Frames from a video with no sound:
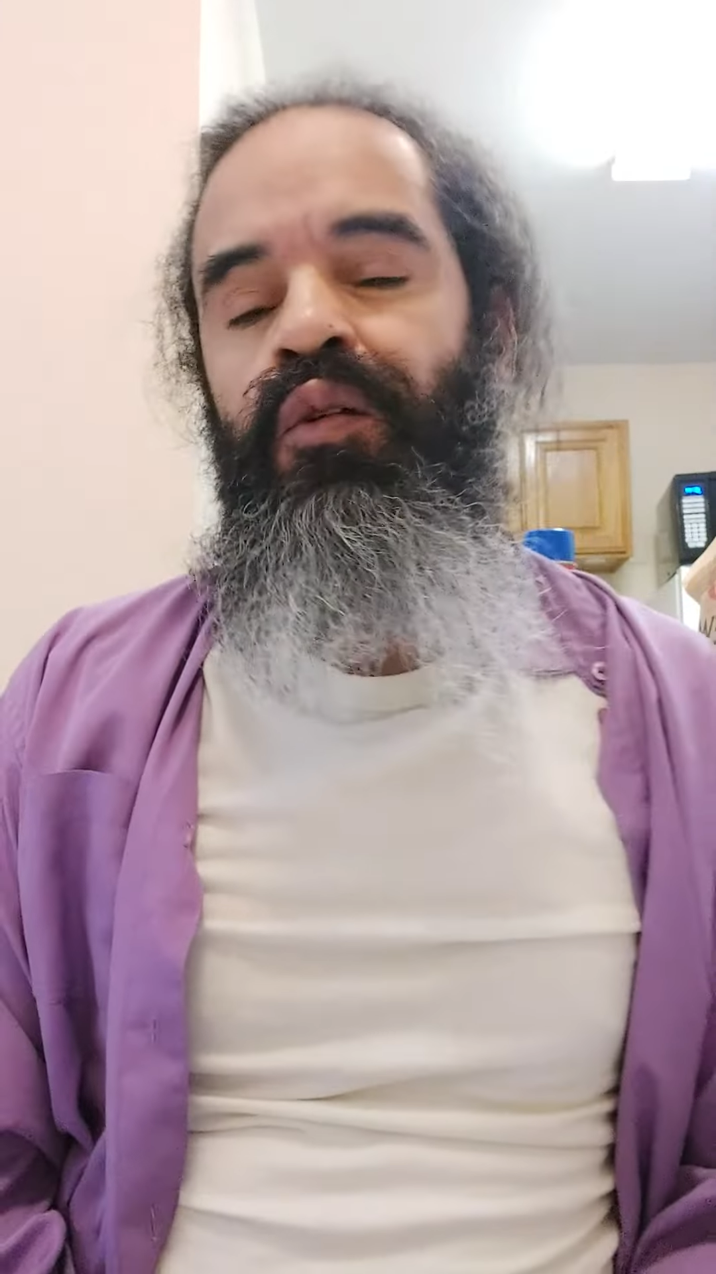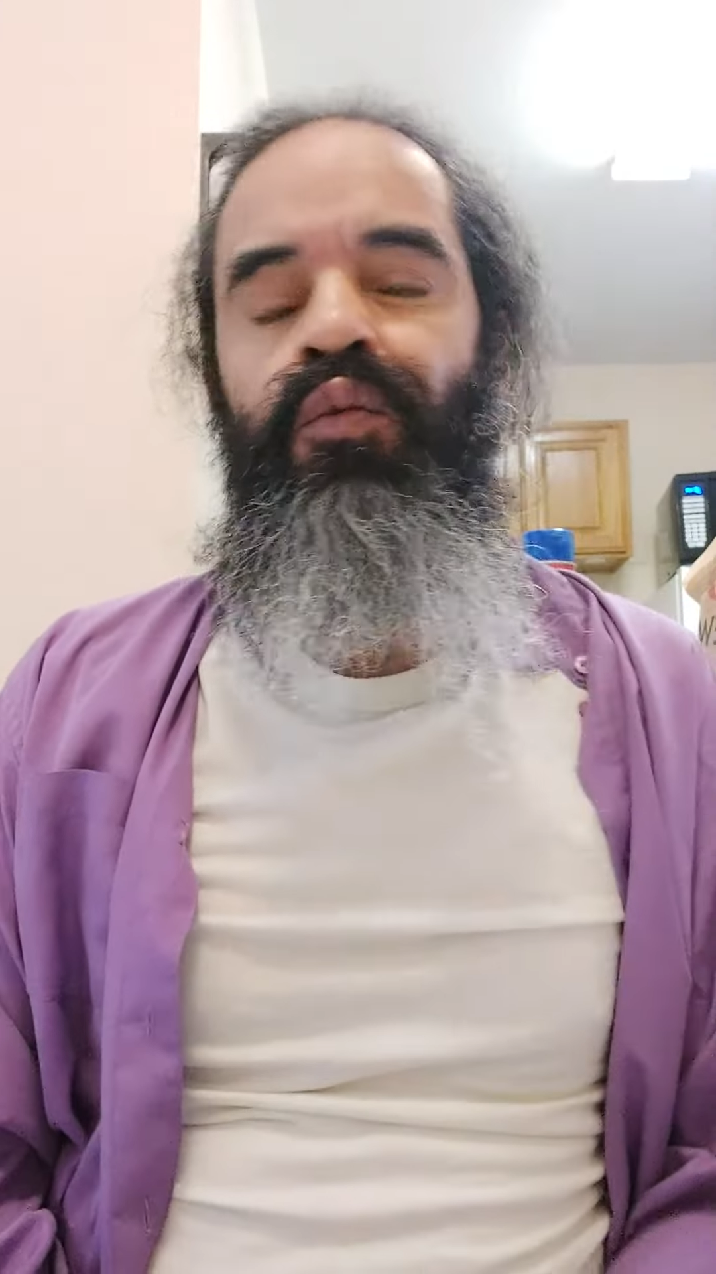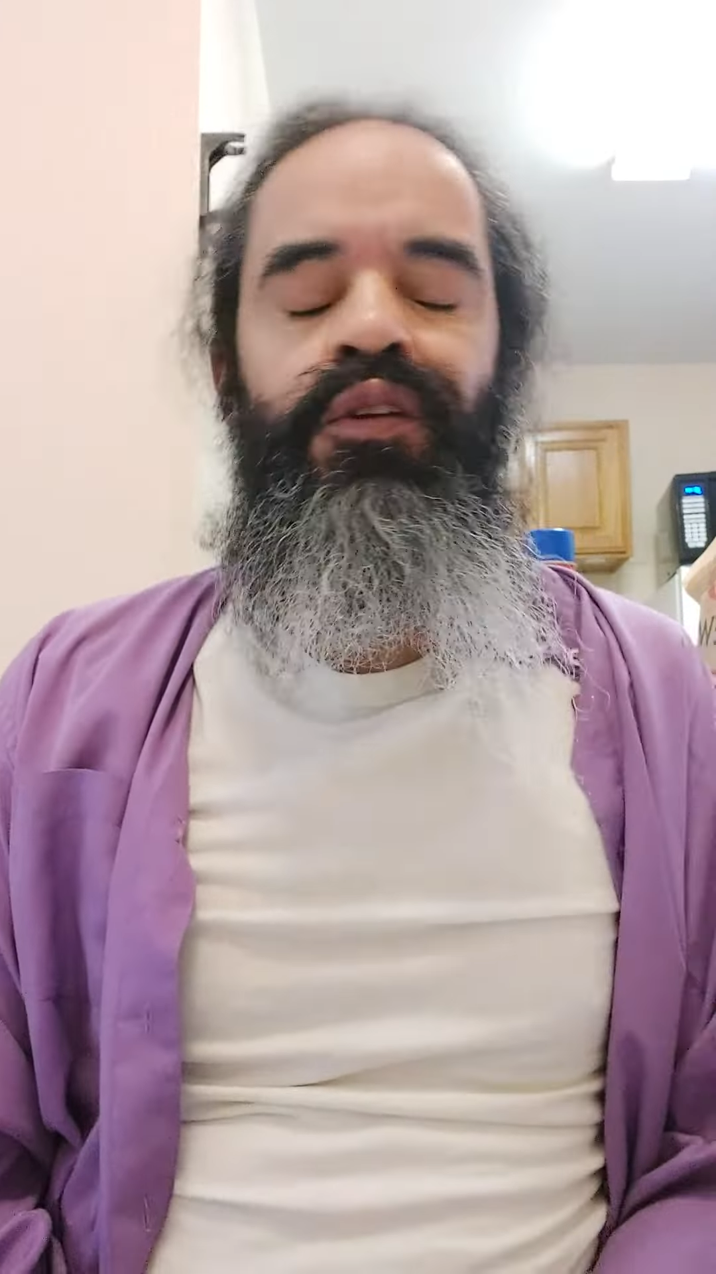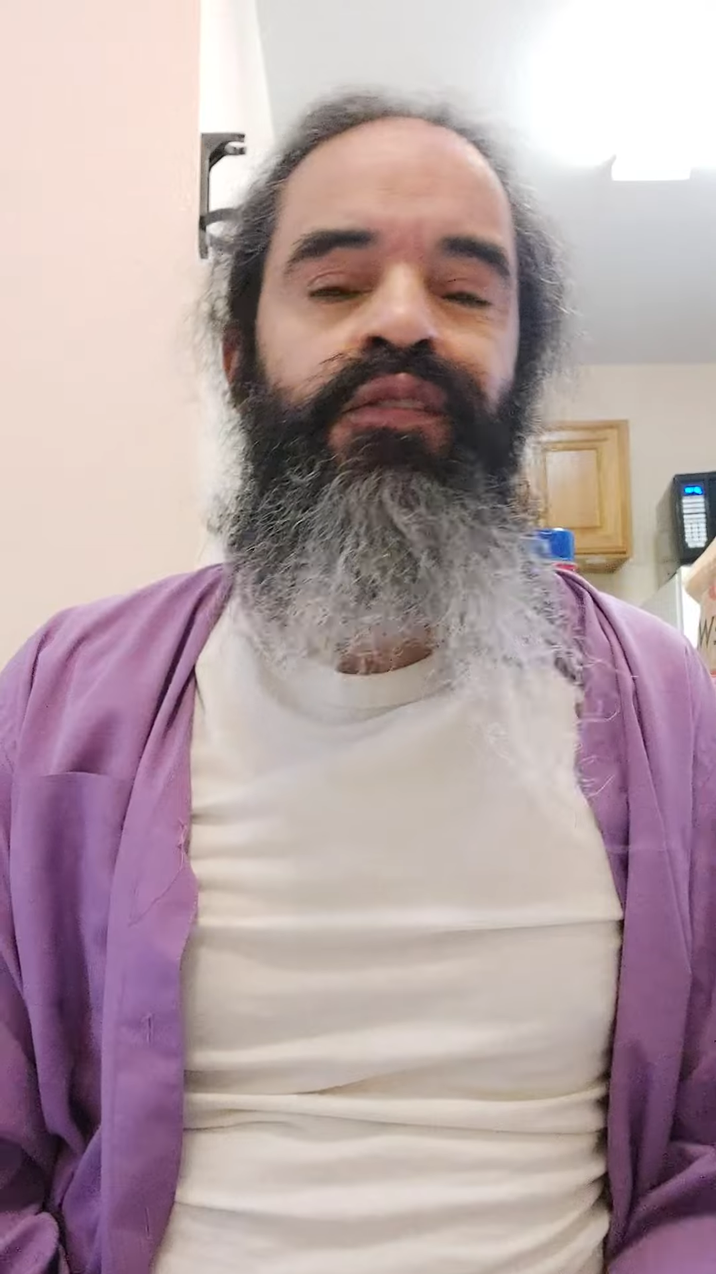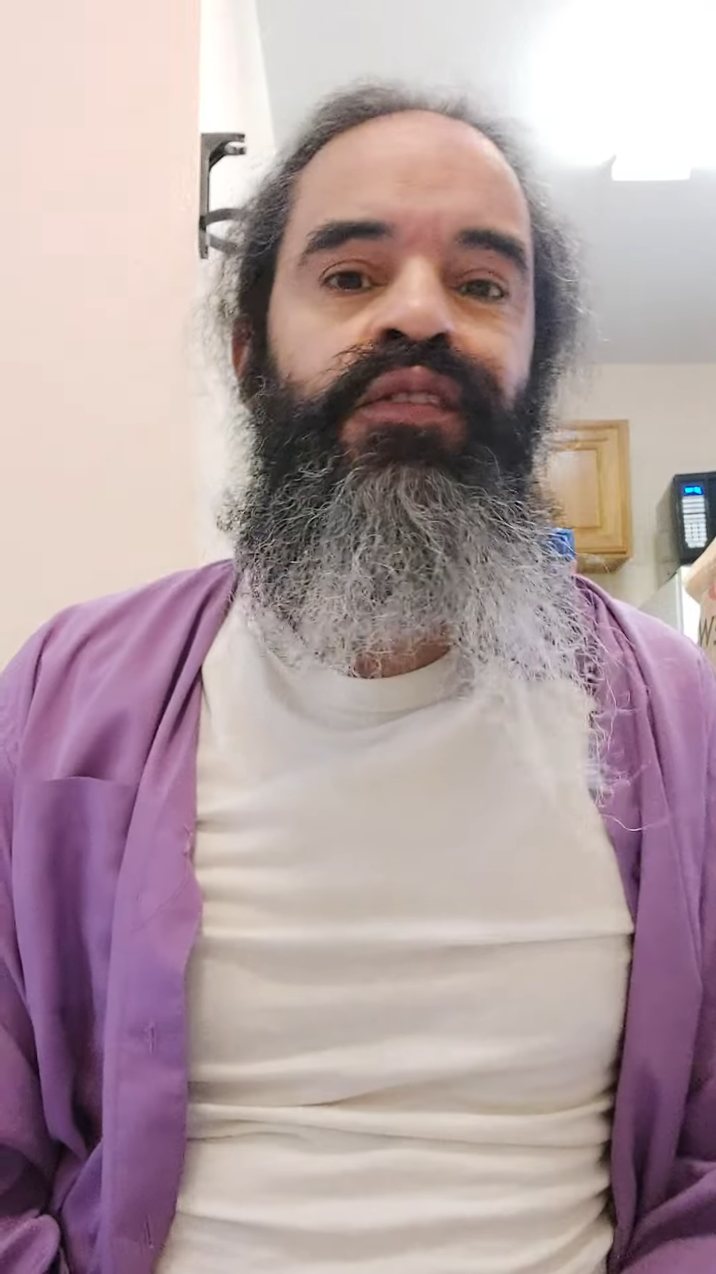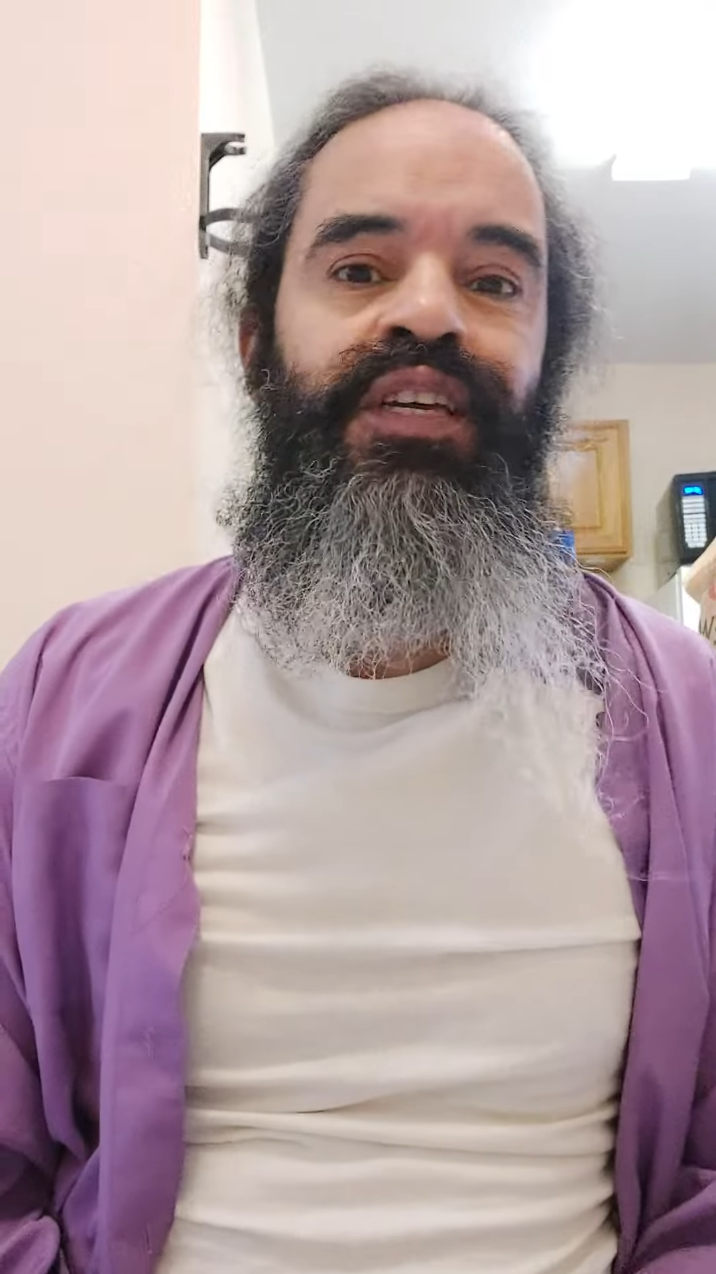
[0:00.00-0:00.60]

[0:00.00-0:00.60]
What is